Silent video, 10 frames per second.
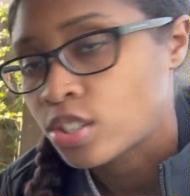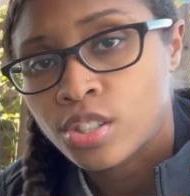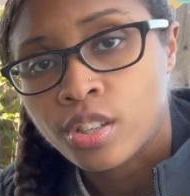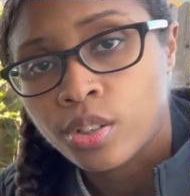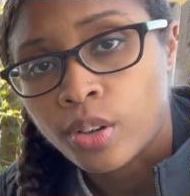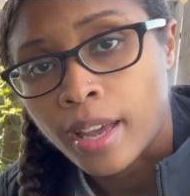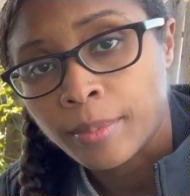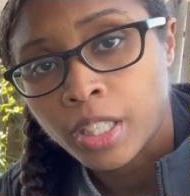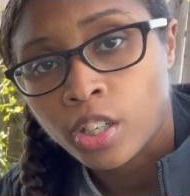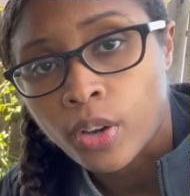so I'm
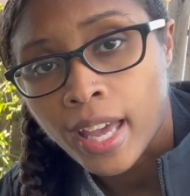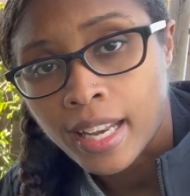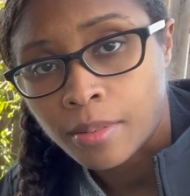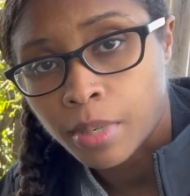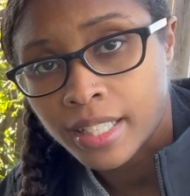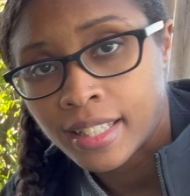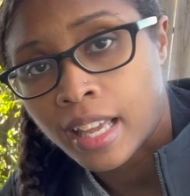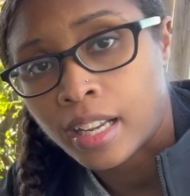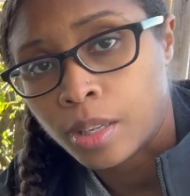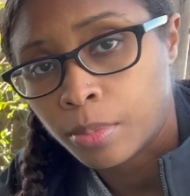going to go ahead and mix that
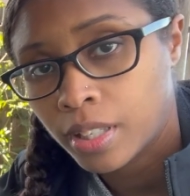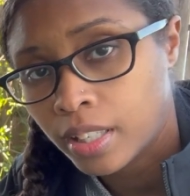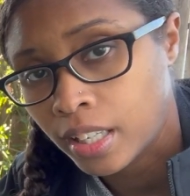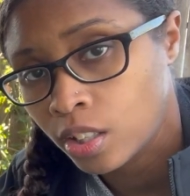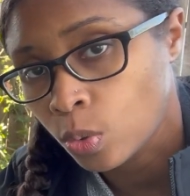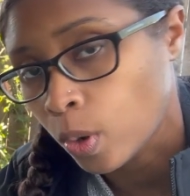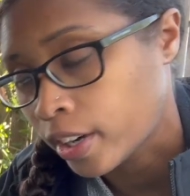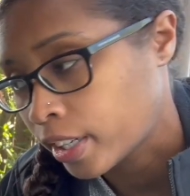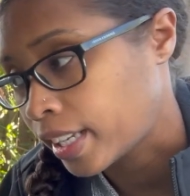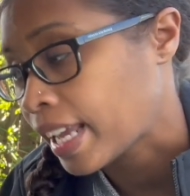up in the
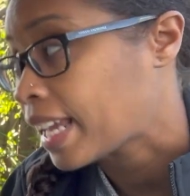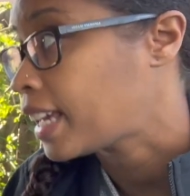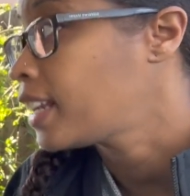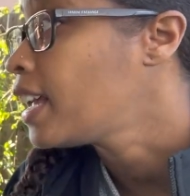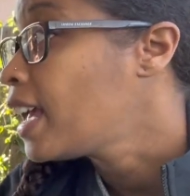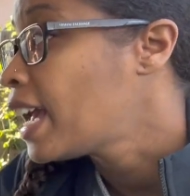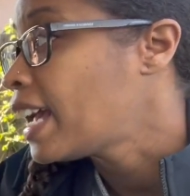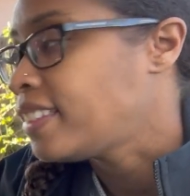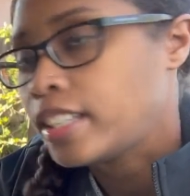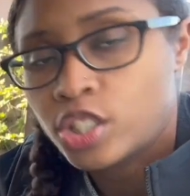watering can
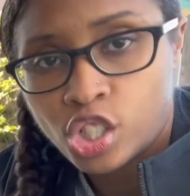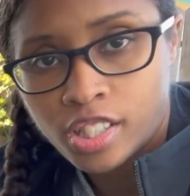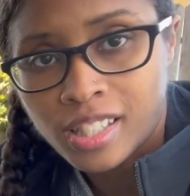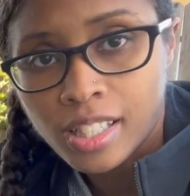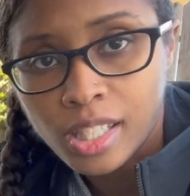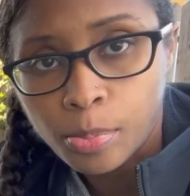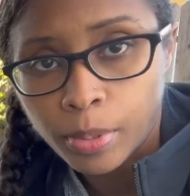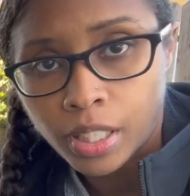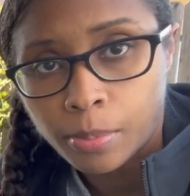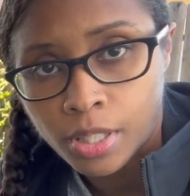and then just
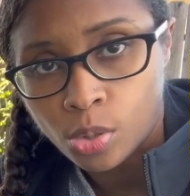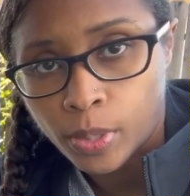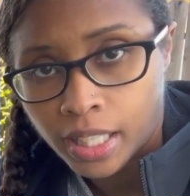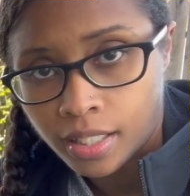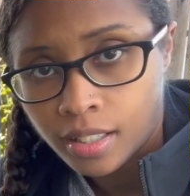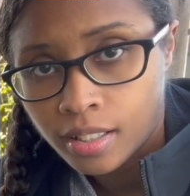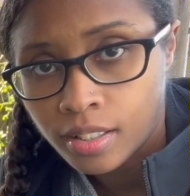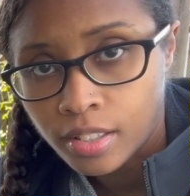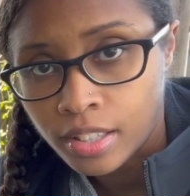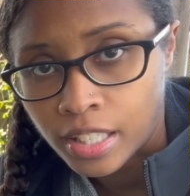split it between
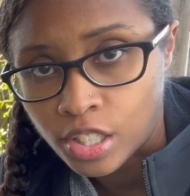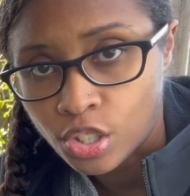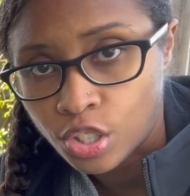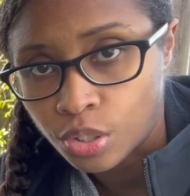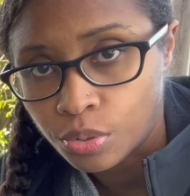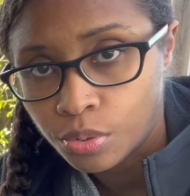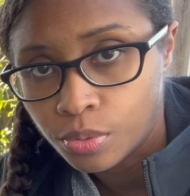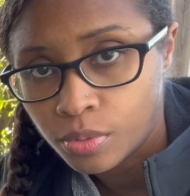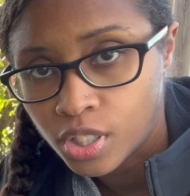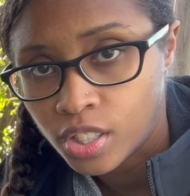these 2
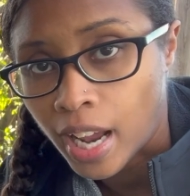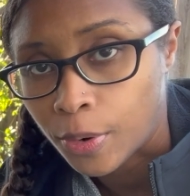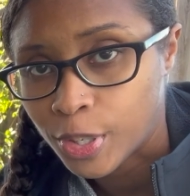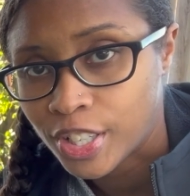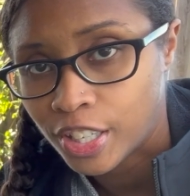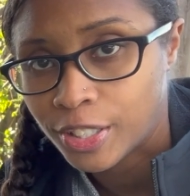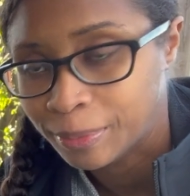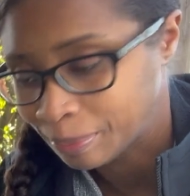towers here.